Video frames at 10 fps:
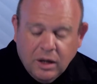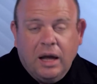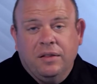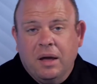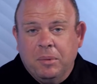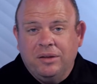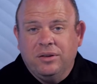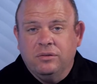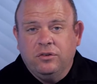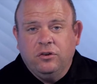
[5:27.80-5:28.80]
And that makes
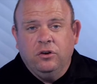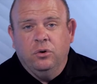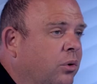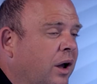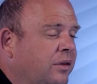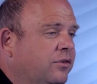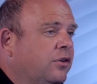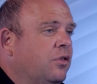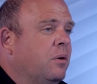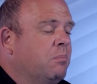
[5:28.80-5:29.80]
sense too, right?
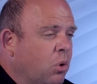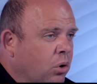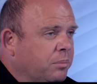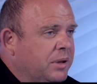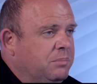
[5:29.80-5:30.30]
So the more